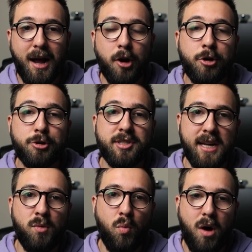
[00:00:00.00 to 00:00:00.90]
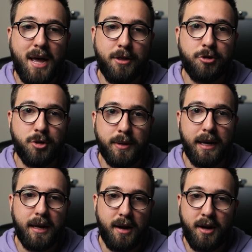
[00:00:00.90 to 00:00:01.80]
I understand why they're doing
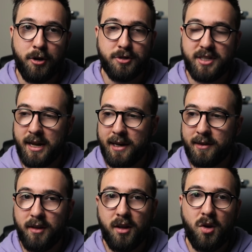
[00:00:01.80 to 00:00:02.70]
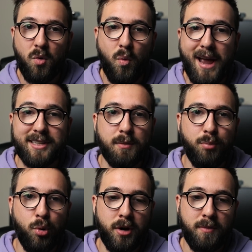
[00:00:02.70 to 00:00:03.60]
it, and I understand why it's
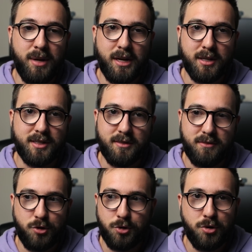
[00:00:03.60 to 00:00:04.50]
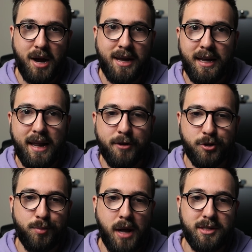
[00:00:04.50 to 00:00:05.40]
important, because to try and get
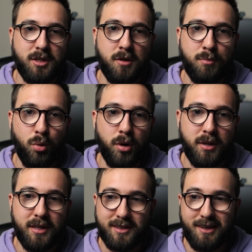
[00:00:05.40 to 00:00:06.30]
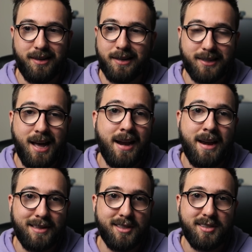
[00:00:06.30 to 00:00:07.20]
enterprises on board, it's kind of
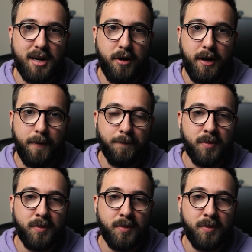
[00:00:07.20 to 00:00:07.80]
necessary.